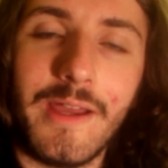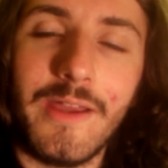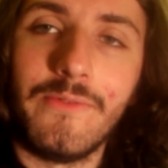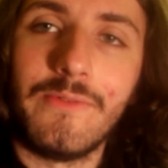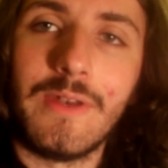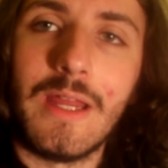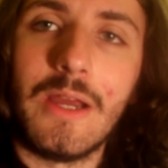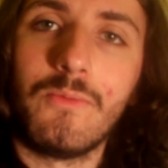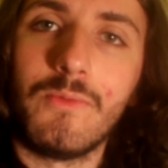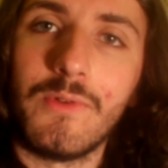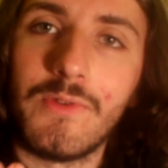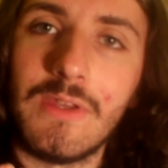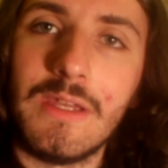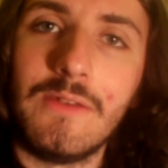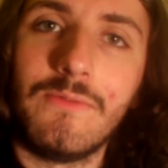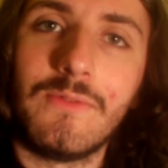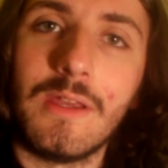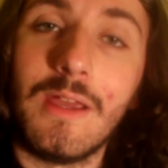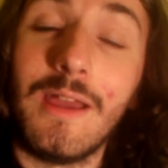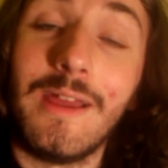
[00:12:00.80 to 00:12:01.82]
have now
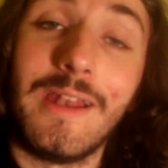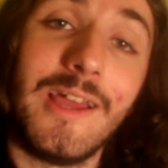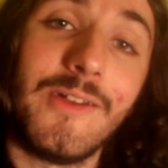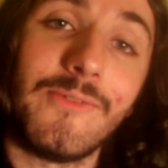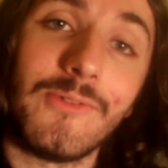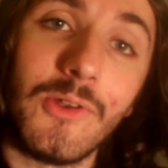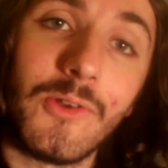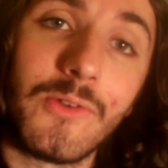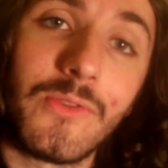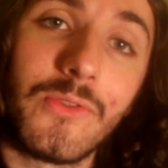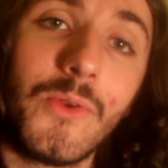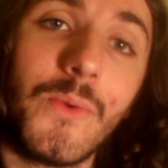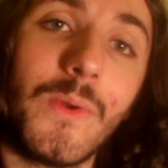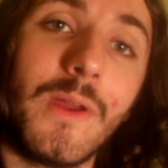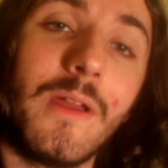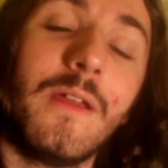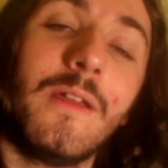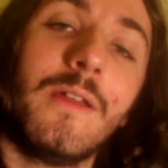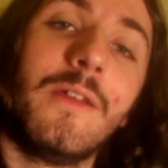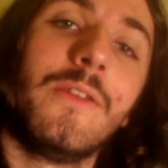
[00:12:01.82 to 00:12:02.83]
received it, and I haven't looked through
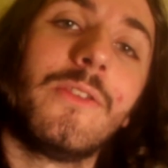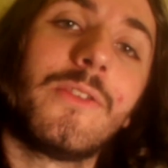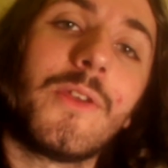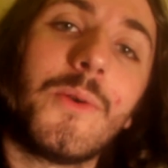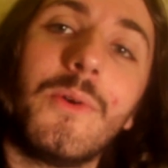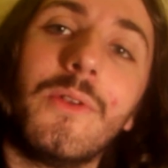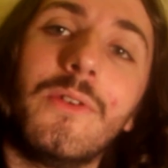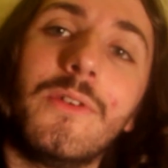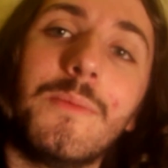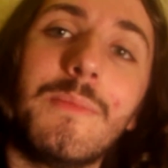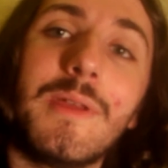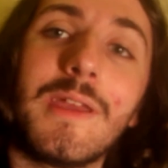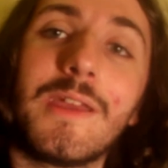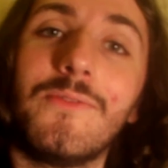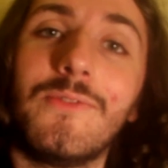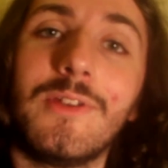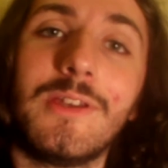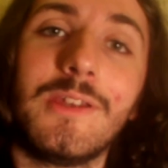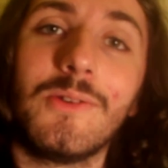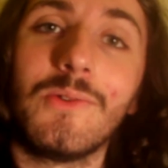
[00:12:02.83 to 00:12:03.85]
it, so I wanted to make
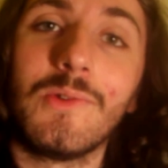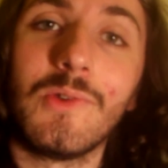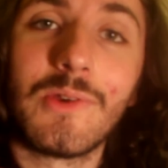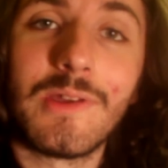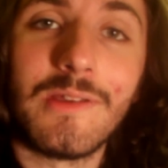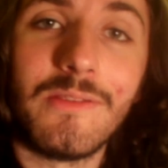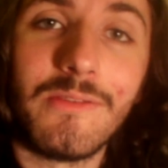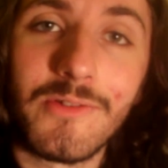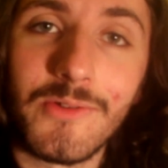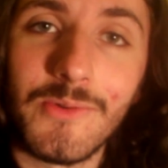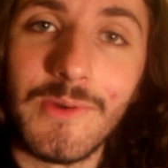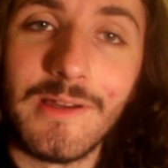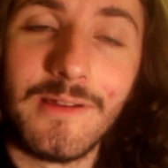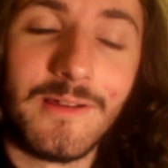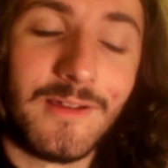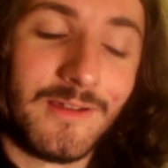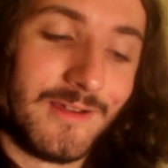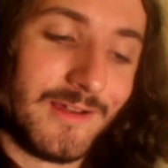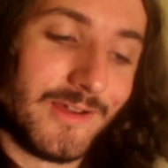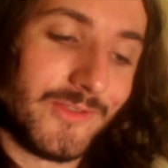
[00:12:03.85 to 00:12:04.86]
a video looking through it.
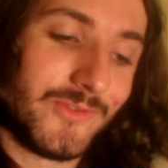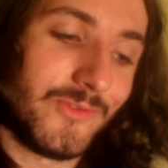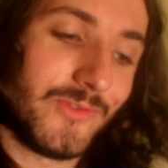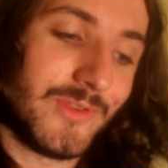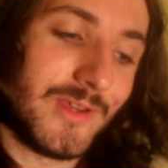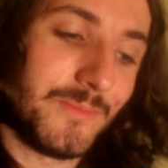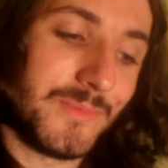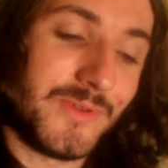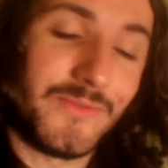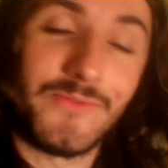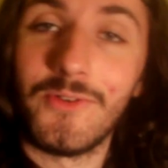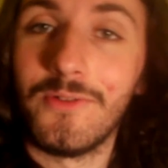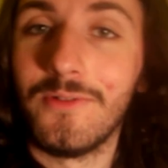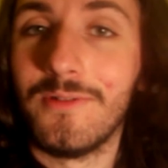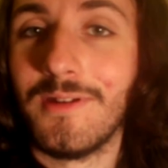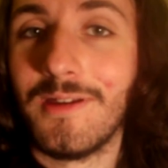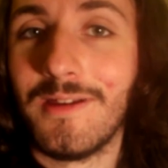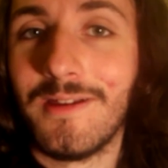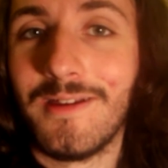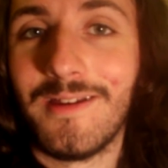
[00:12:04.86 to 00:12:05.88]
I thought that'd be
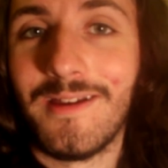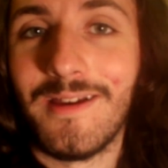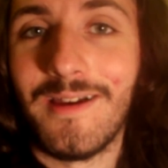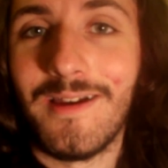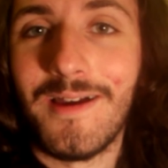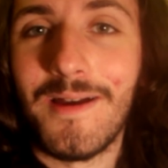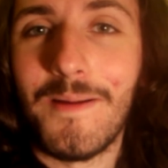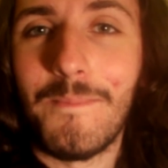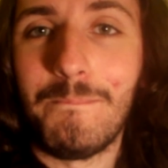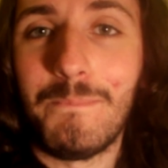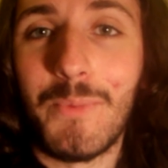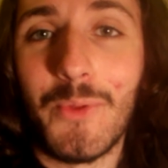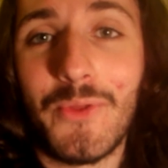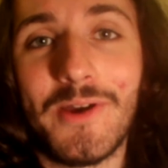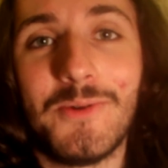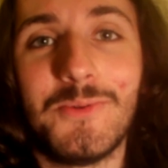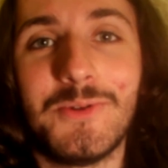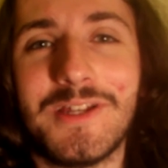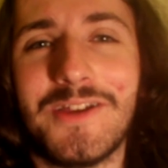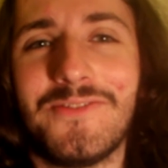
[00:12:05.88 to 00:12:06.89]
fun, but
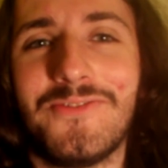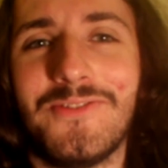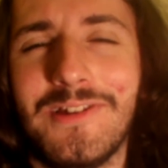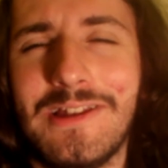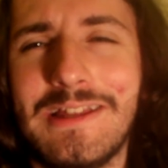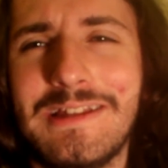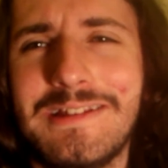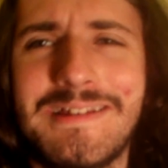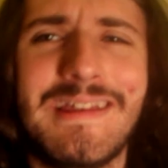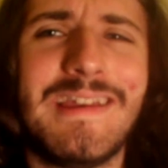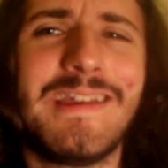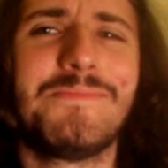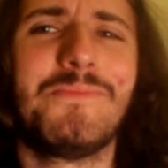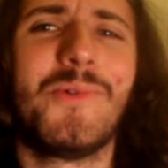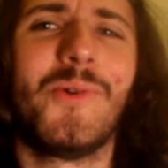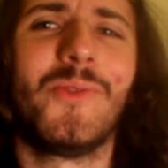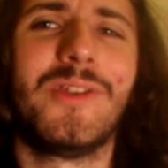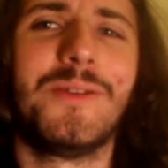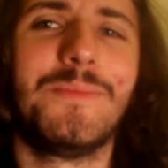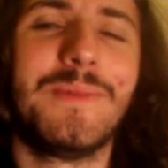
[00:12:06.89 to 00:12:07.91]
that would definitely take
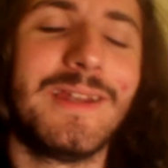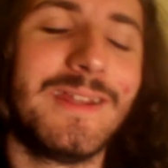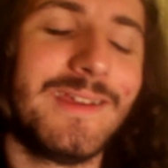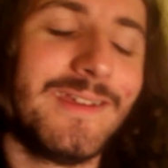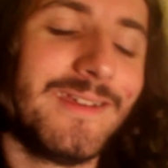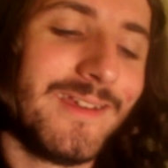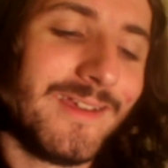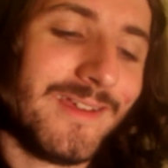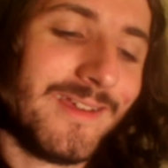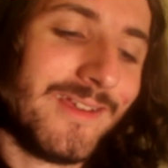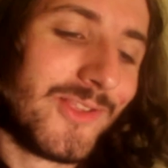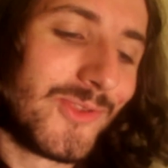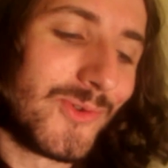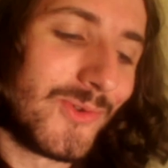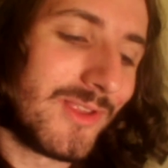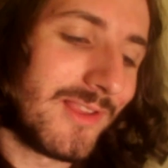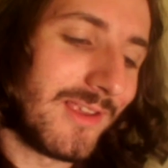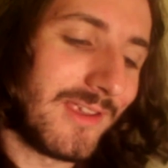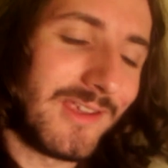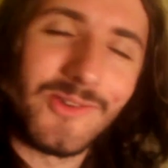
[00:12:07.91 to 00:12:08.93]
more than a minute. So
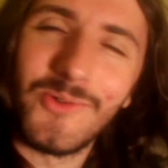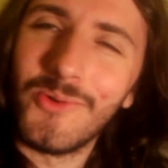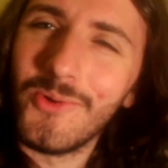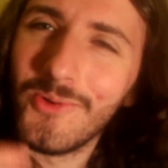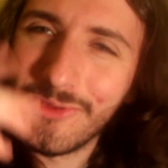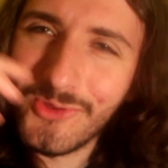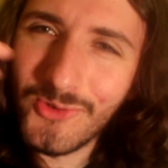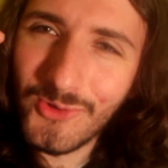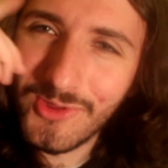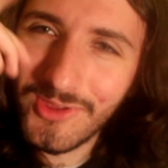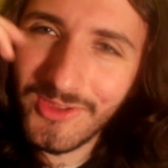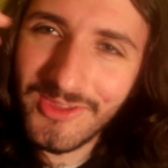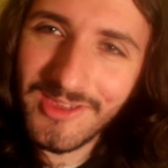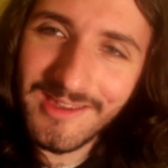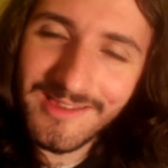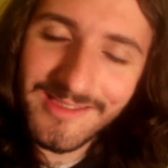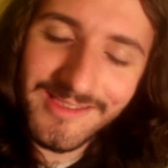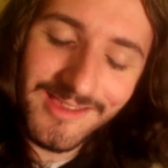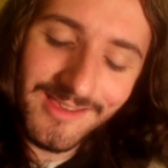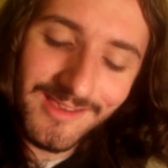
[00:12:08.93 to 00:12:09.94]
it's like, you know, all sorts of
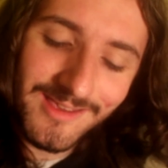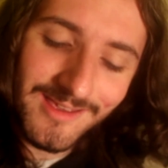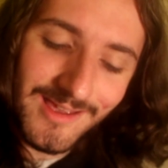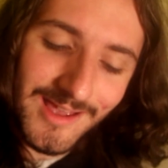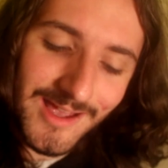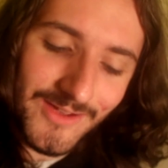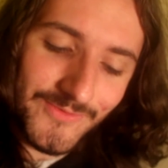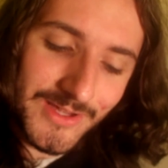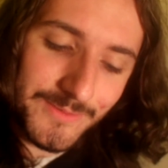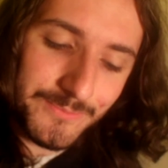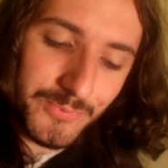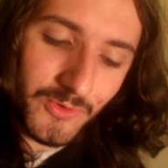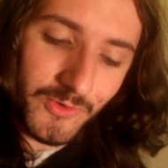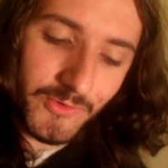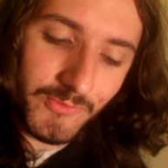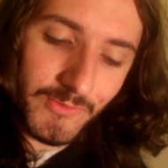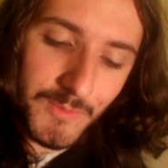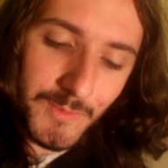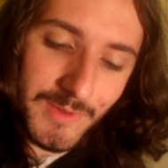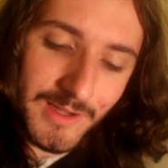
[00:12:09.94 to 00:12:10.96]
things I've had put
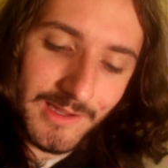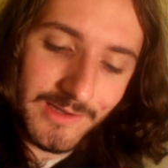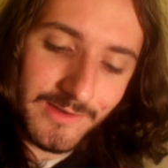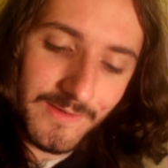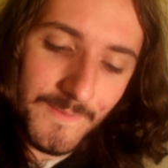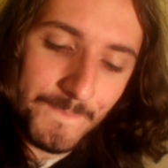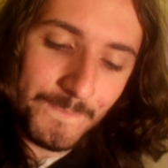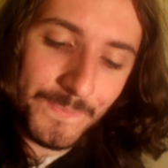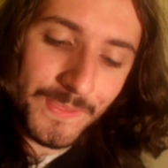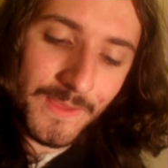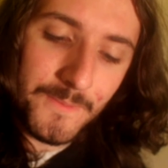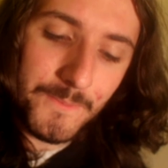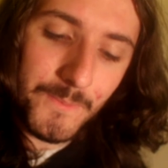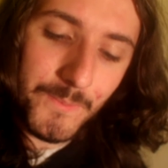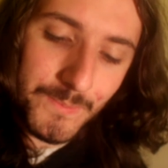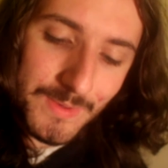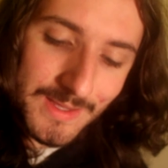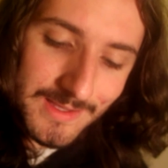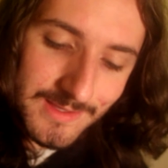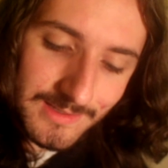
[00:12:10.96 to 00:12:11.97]
around my head.
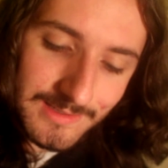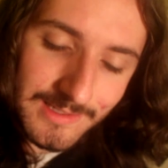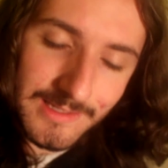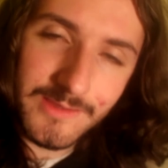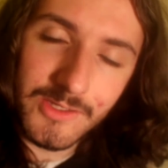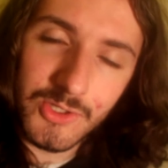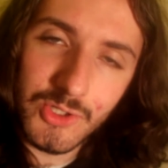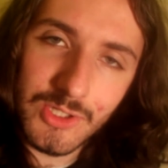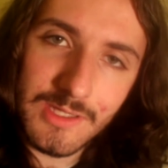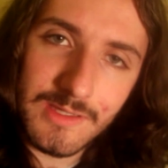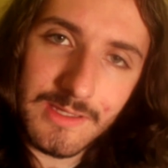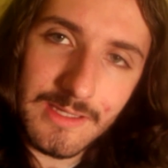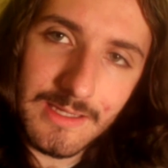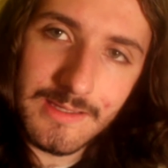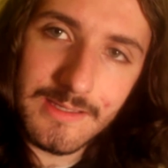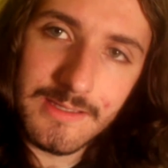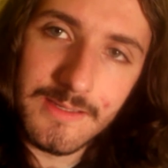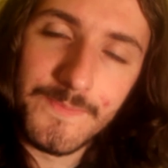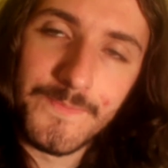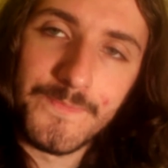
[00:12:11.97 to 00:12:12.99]
Basically the gist
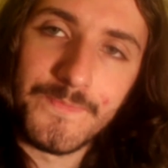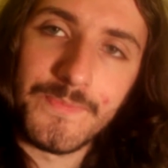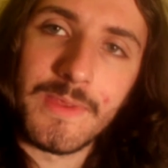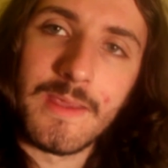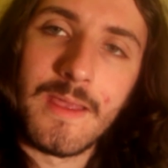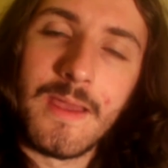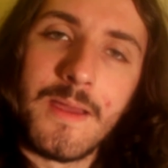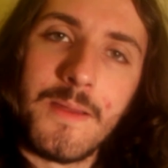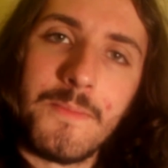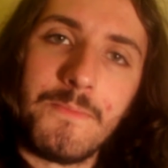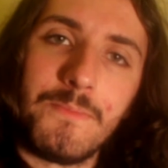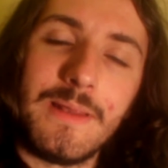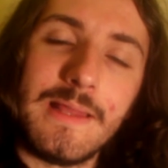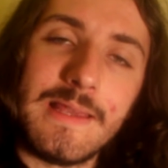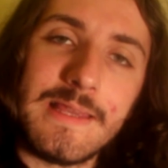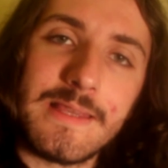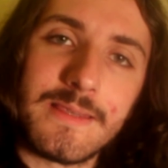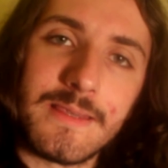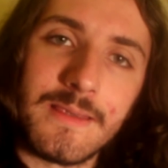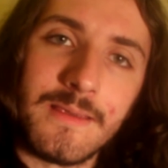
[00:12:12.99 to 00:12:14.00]
is,
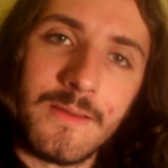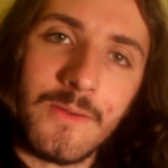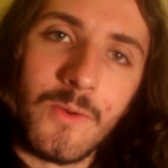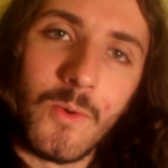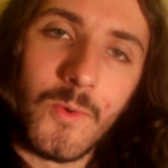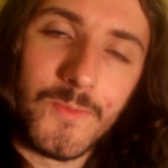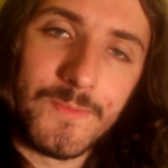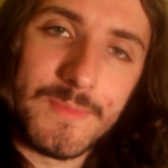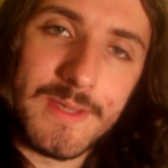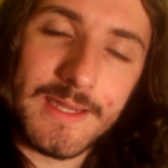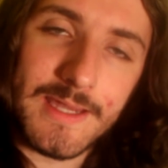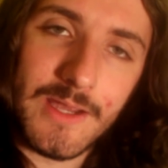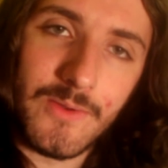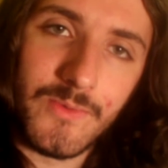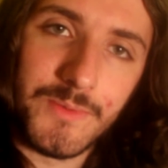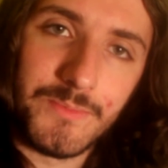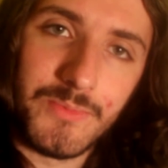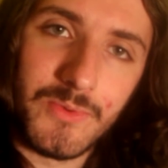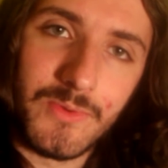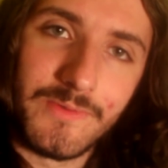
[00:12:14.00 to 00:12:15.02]
please hold me
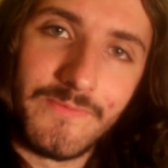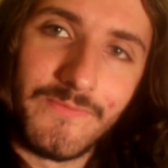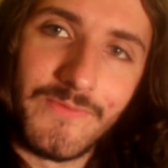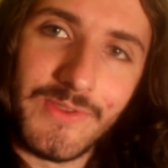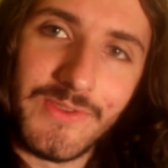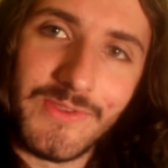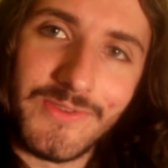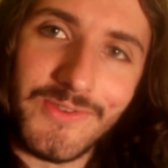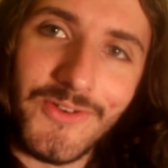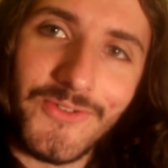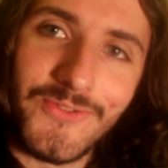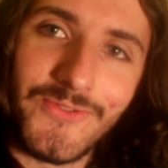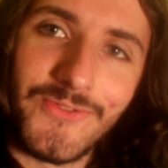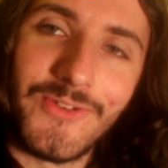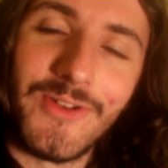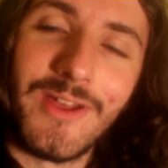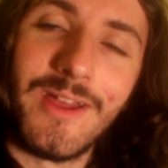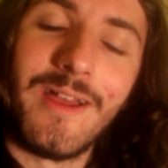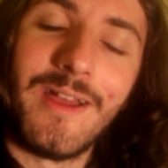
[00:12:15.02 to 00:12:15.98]
accountable for stuff.